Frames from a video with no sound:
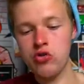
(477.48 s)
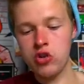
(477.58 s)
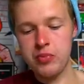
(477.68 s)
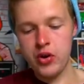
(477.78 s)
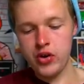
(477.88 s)

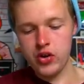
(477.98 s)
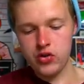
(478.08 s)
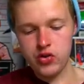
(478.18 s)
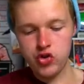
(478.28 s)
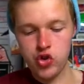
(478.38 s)
crispy
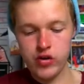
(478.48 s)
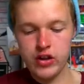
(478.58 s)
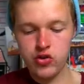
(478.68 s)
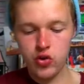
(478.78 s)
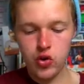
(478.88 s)
onions,
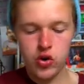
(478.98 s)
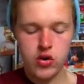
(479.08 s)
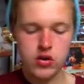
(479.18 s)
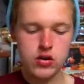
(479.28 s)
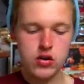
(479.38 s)
chorizo.
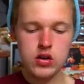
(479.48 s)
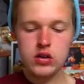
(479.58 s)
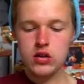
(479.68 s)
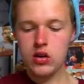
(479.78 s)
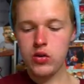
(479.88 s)

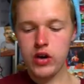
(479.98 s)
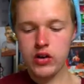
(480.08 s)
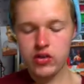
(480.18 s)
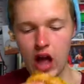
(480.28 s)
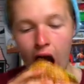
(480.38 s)
Oh
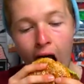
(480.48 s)
yes.